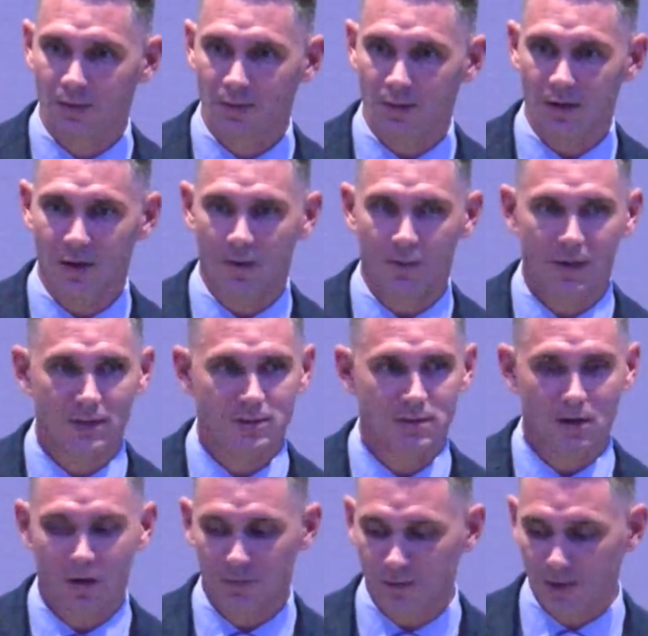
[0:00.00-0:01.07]
You know, it's
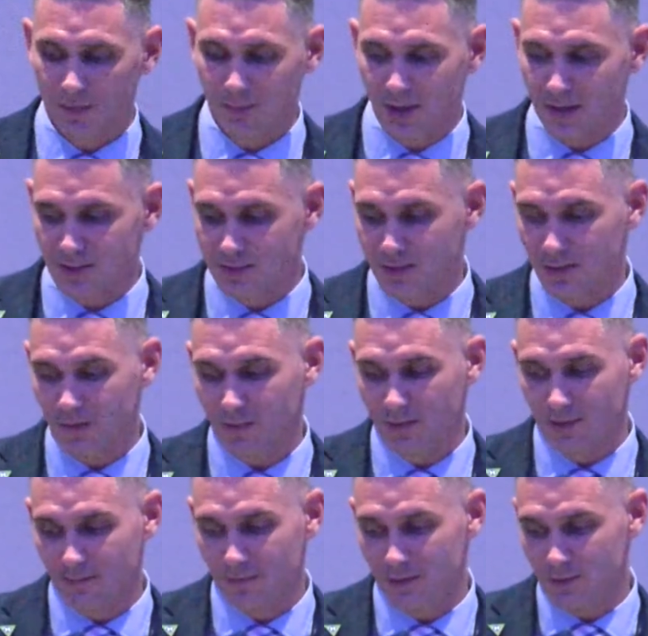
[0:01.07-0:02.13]
not run by a single
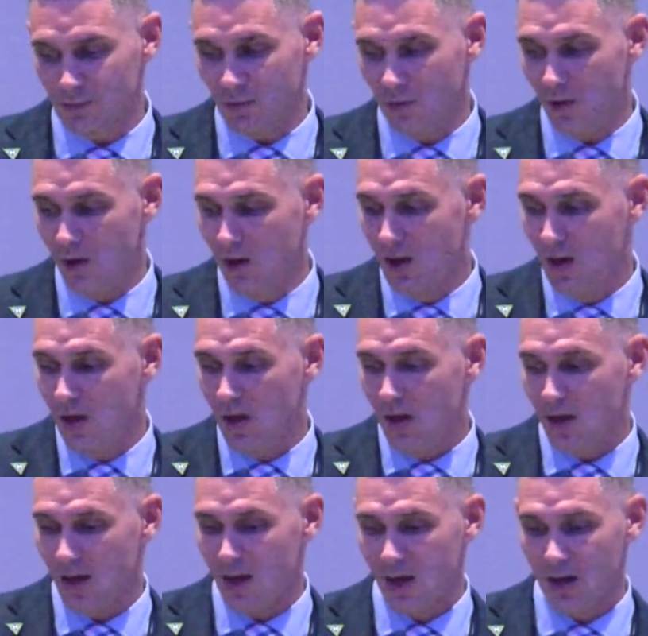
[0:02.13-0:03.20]
individual.
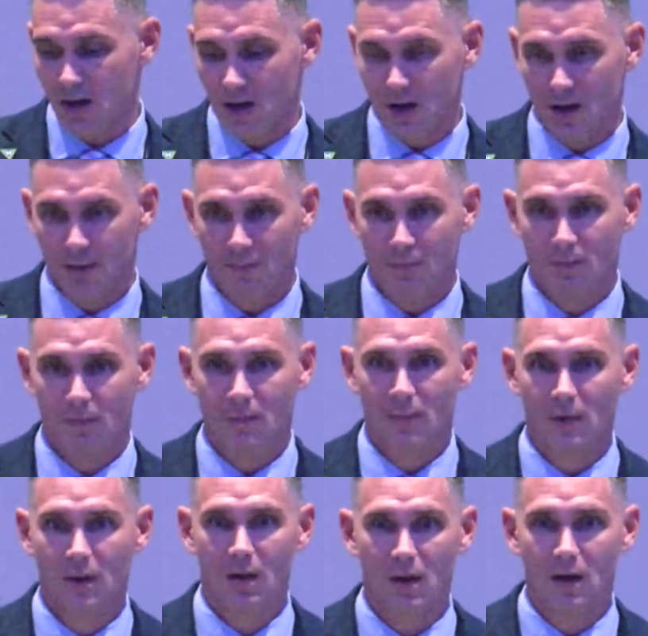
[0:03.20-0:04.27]
And
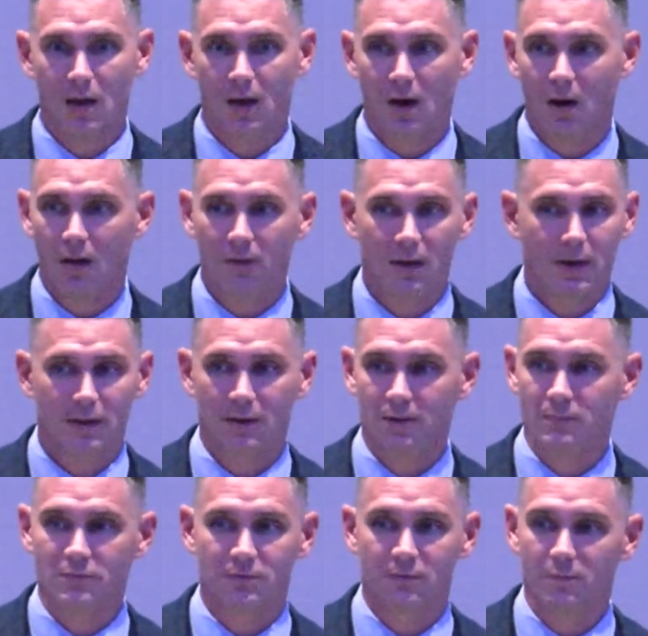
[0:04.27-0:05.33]
all that
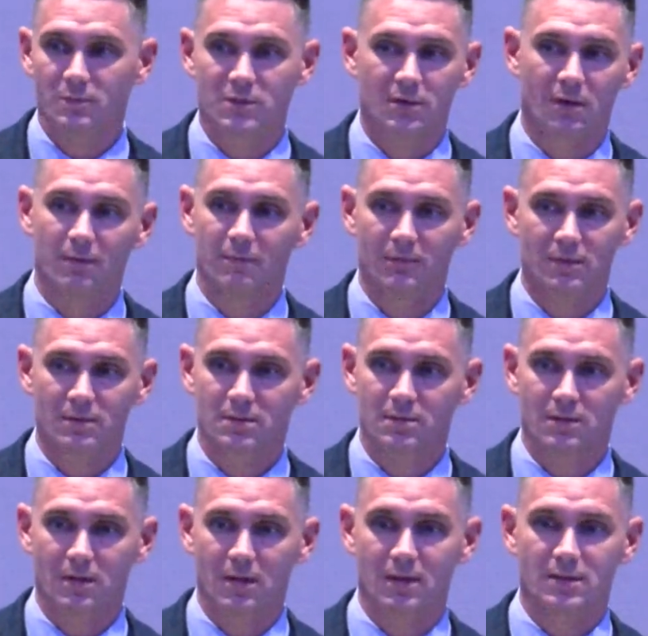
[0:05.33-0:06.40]
comes from
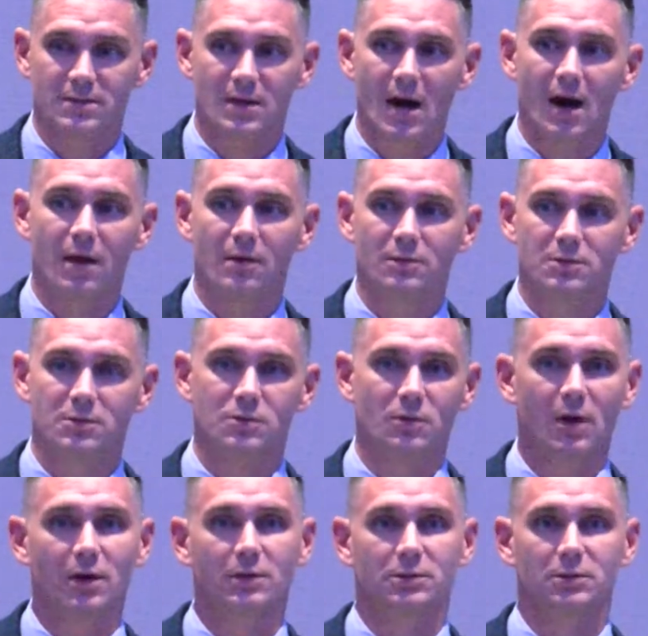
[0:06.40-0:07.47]
service. The entire
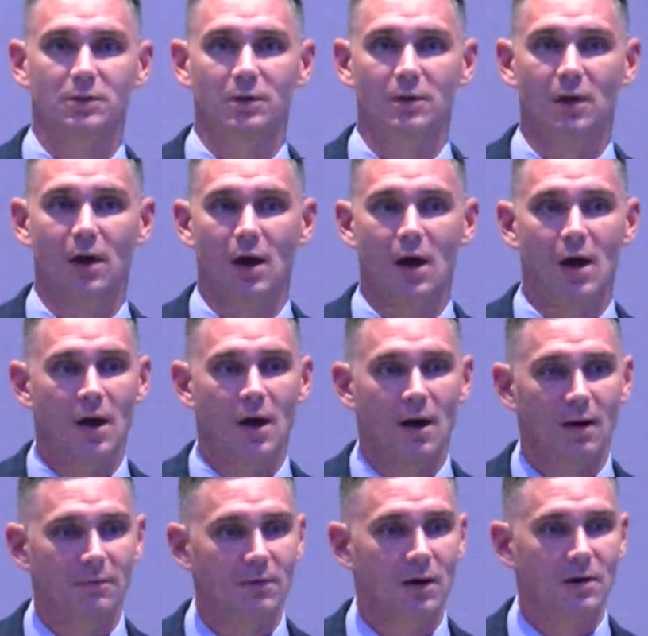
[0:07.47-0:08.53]
structure
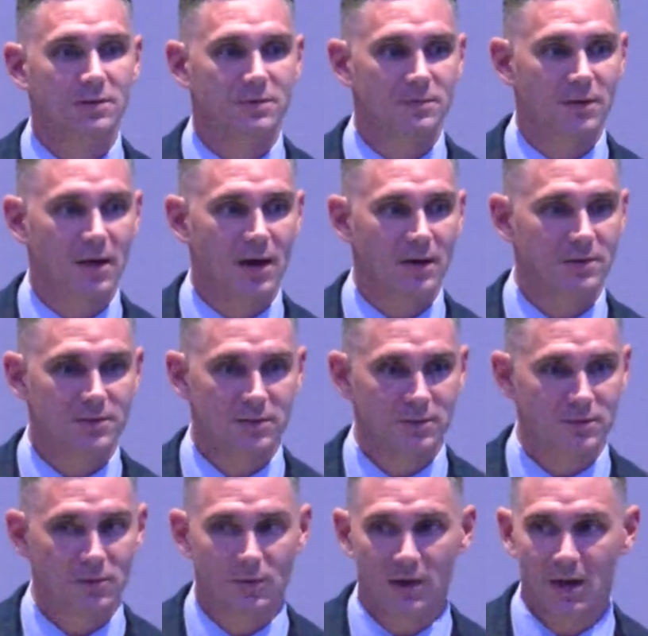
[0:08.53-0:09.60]
of Oxford House is
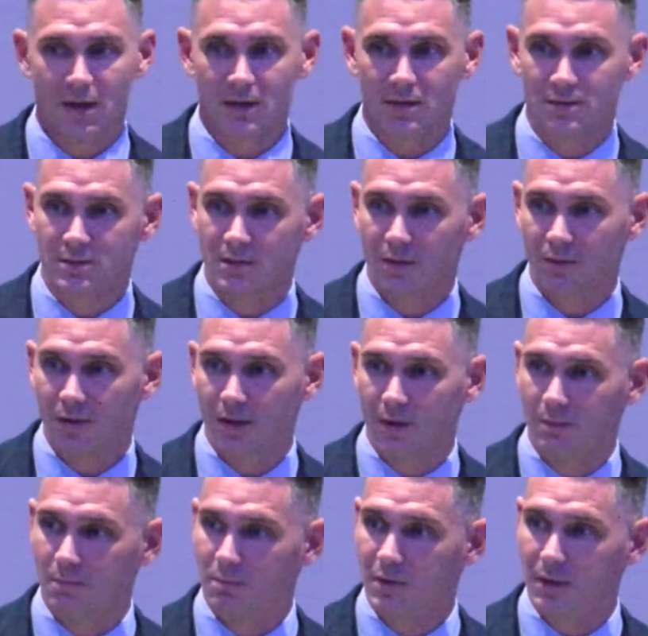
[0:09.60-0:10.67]
created so that
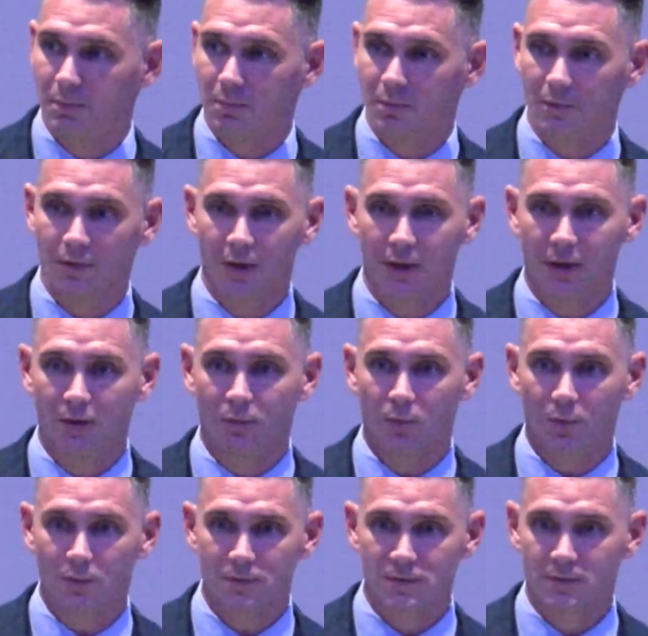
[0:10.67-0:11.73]
people are
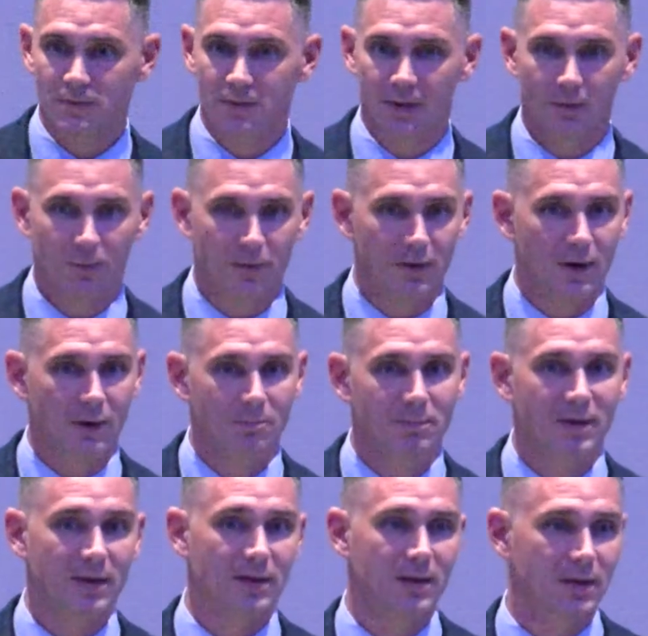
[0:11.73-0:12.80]
equals, that we're not
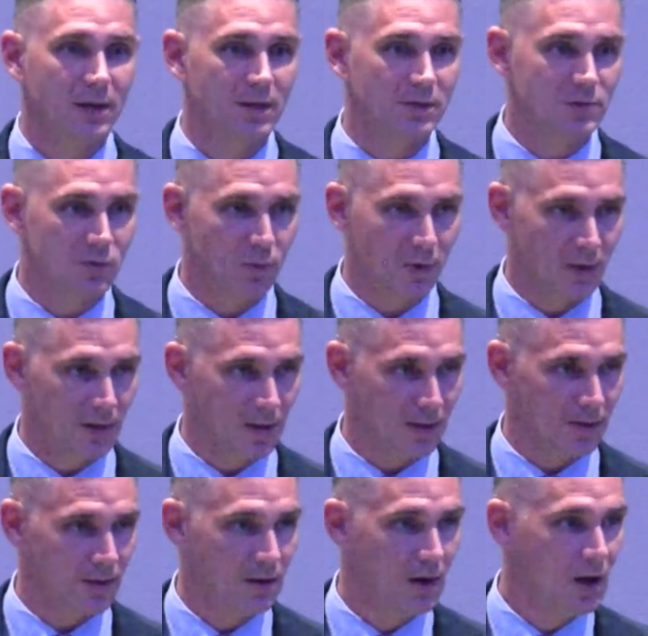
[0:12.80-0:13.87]
pitted against one
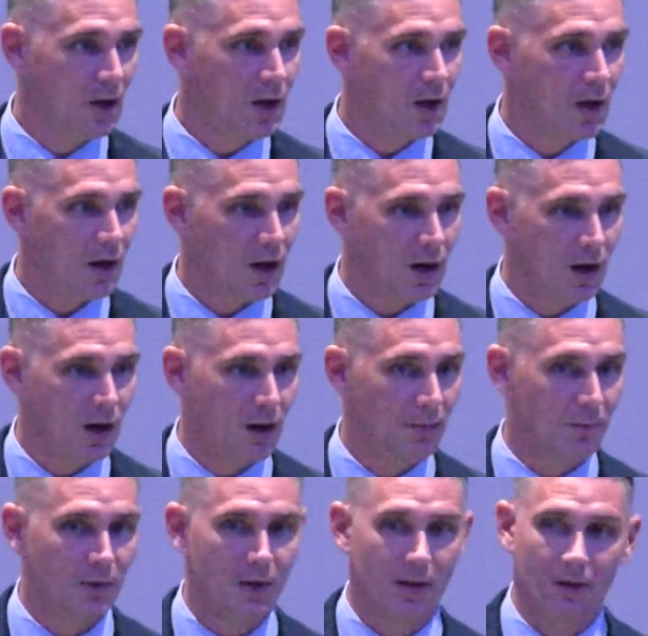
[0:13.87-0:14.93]
another.
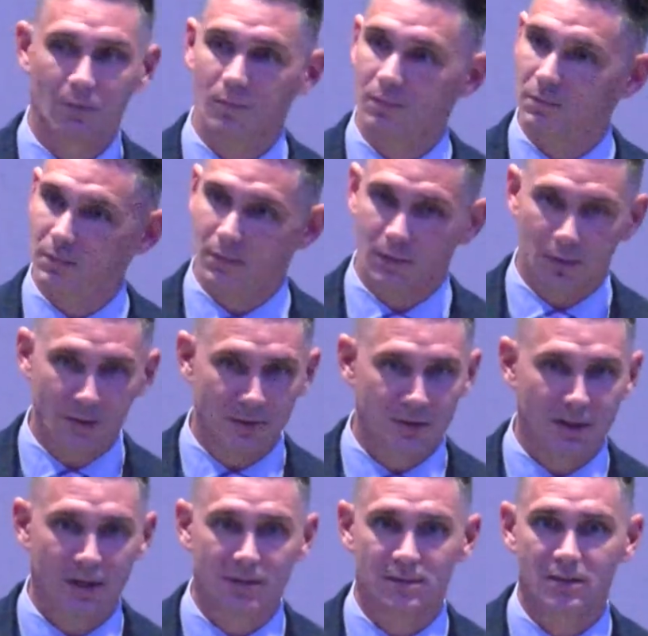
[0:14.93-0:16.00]
A
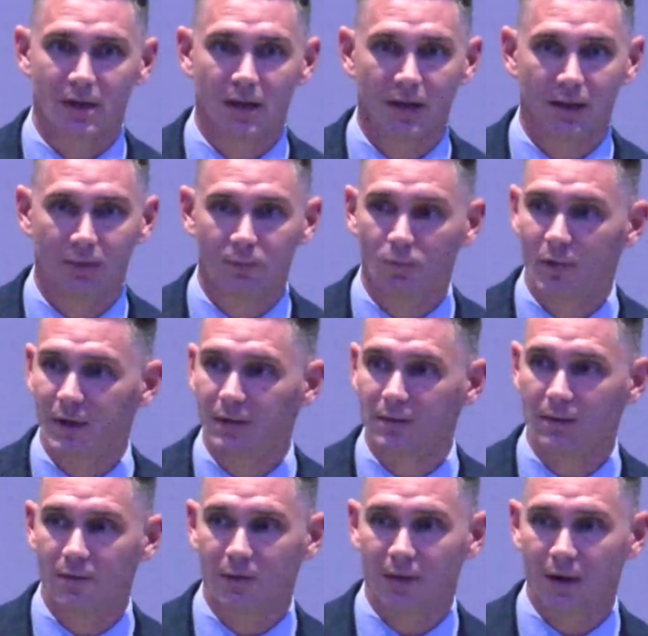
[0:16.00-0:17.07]
cliche saying, we can
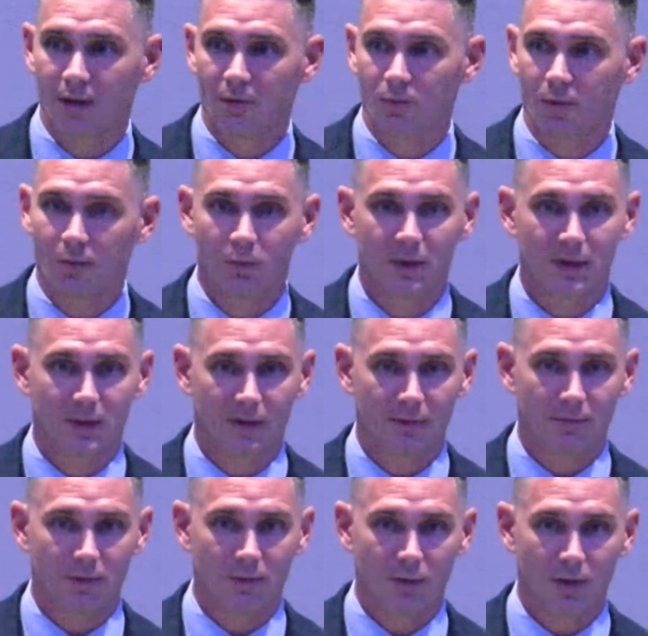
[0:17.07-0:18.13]
do together what we could
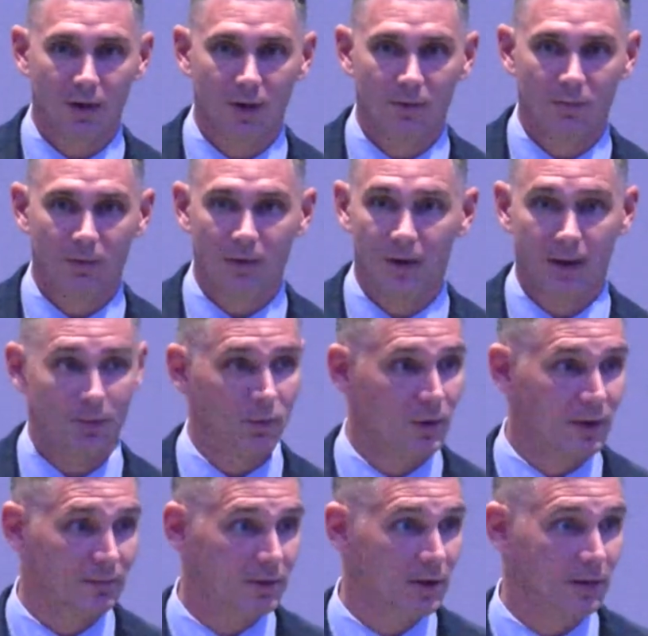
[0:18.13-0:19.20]
never do alone.
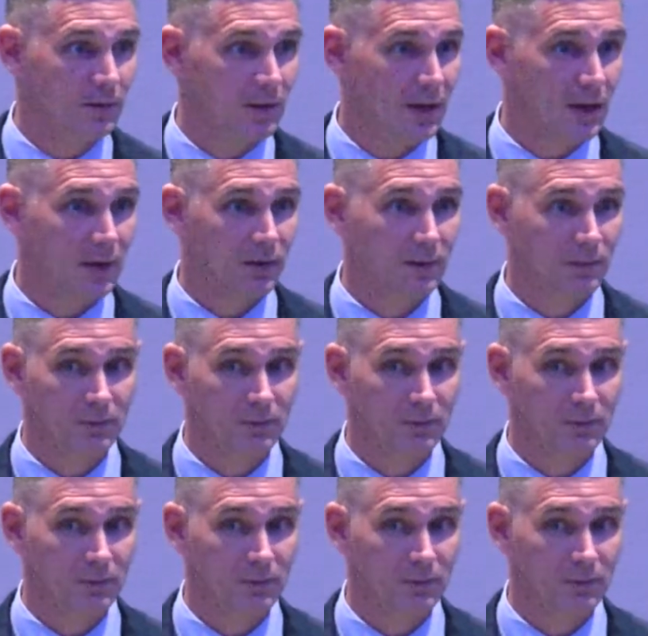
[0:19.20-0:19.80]
Anyone ever heard that?